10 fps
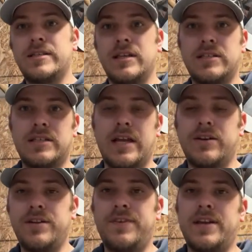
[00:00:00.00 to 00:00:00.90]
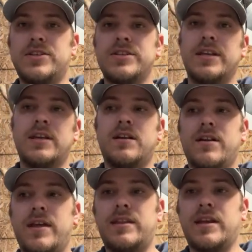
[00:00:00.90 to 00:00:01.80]
The standard deviations I get out
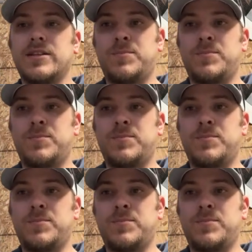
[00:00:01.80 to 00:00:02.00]
of that thing is